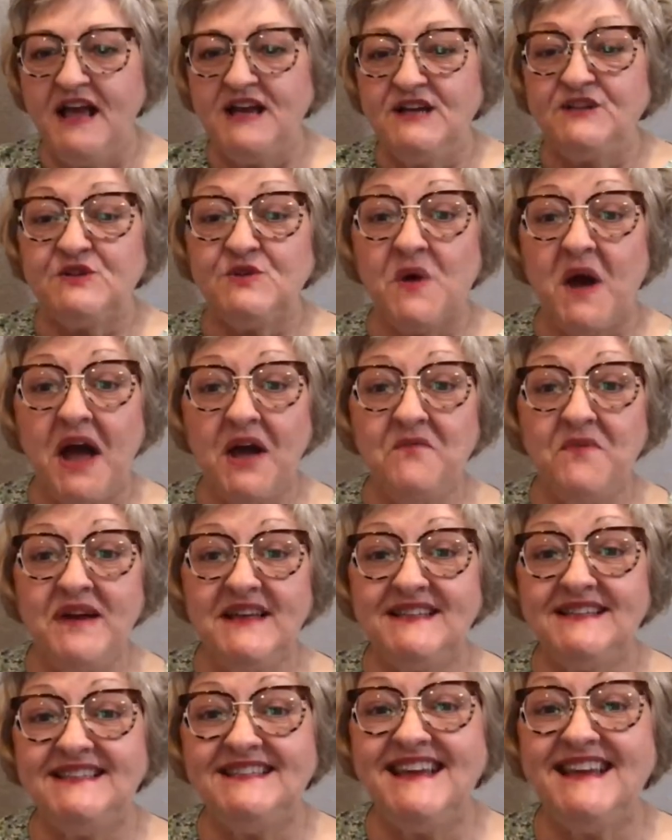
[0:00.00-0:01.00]
So I
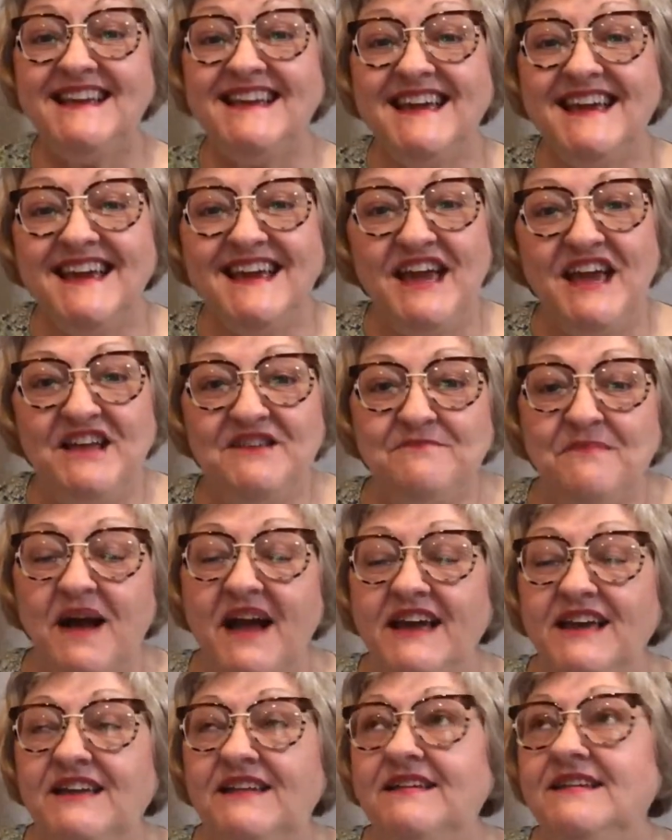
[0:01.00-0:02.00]
went digging in
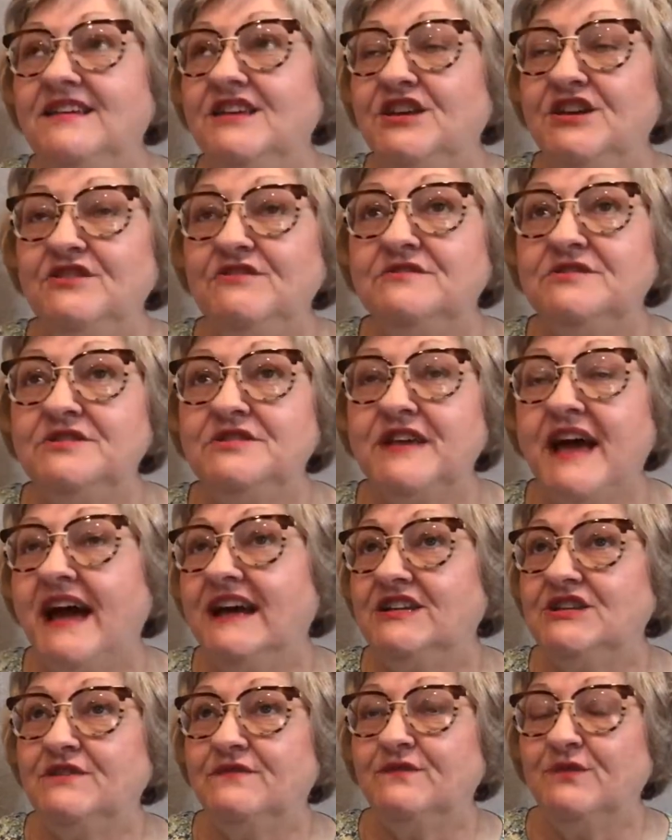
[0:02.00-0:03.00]
my huge
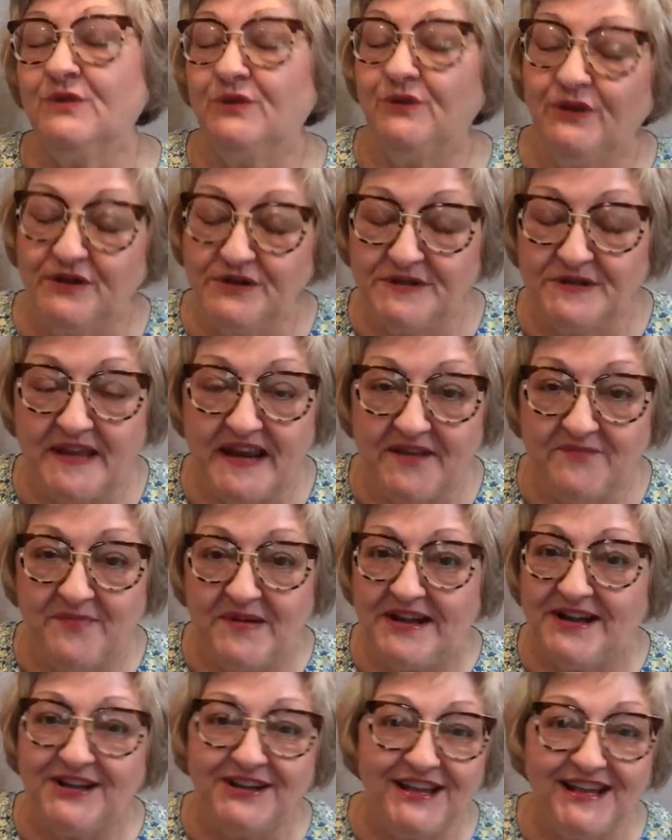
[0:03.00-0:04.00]
stash of rulers that I've
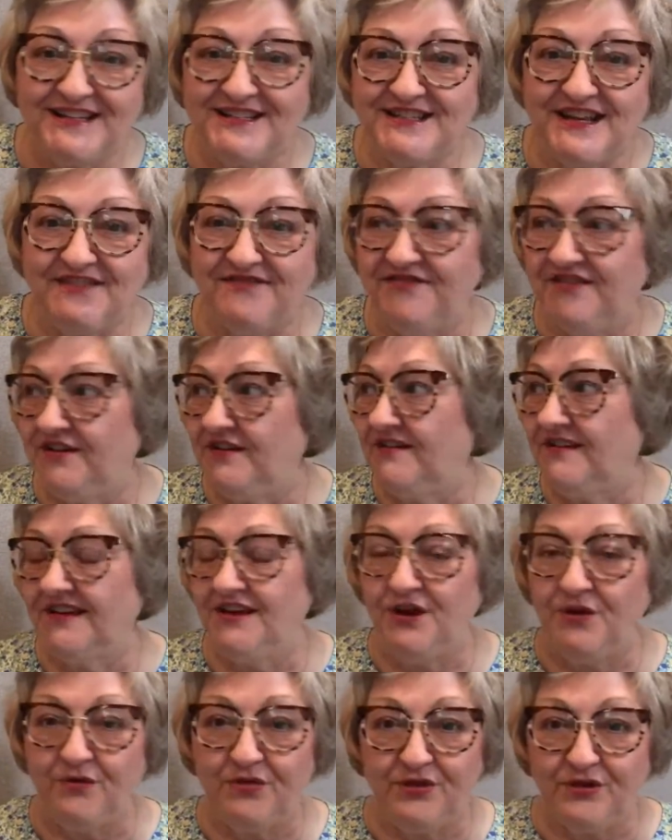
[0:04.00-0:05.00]
been collecting for,
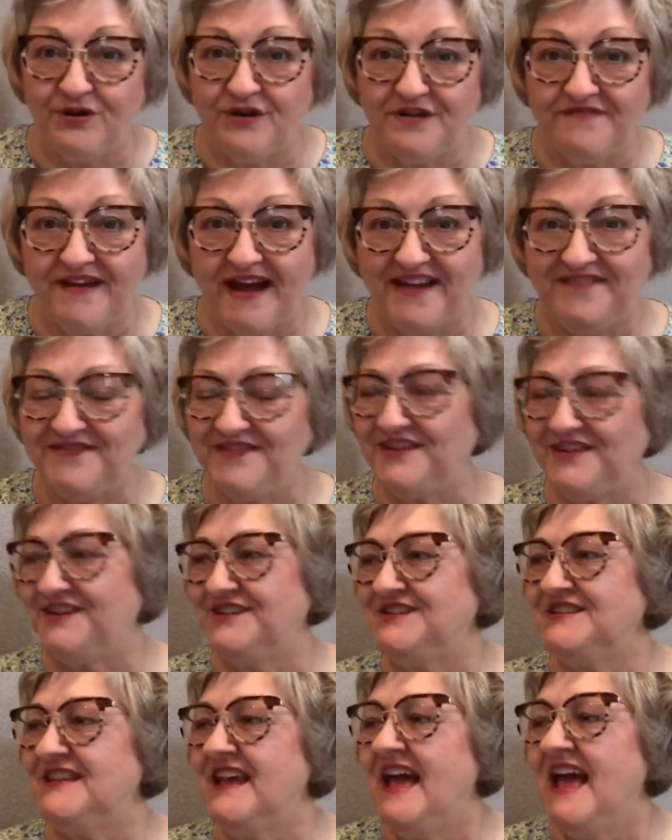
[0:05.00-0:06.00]
35
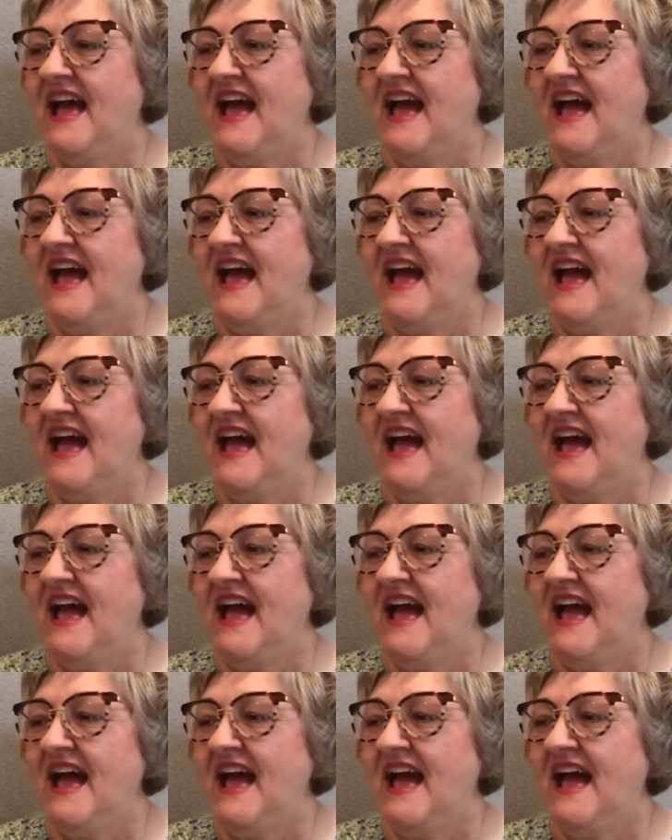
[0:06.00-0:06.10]
years.